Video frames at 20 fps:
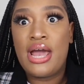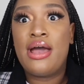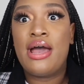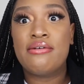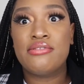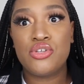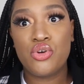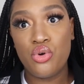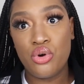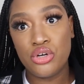I
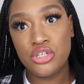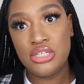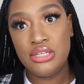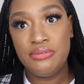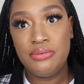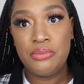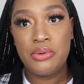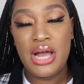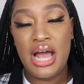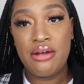have to
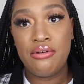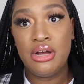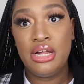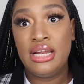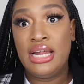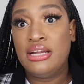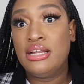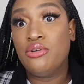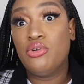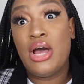quarantine with
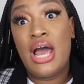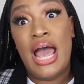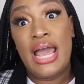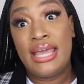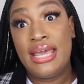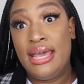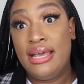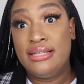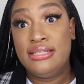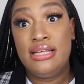Kyrell, and I
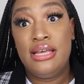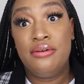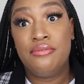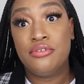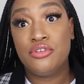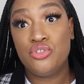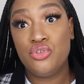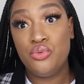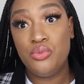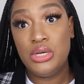can't see him
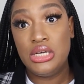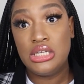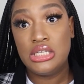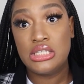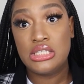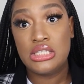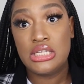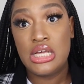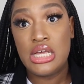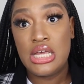for 2 weeks.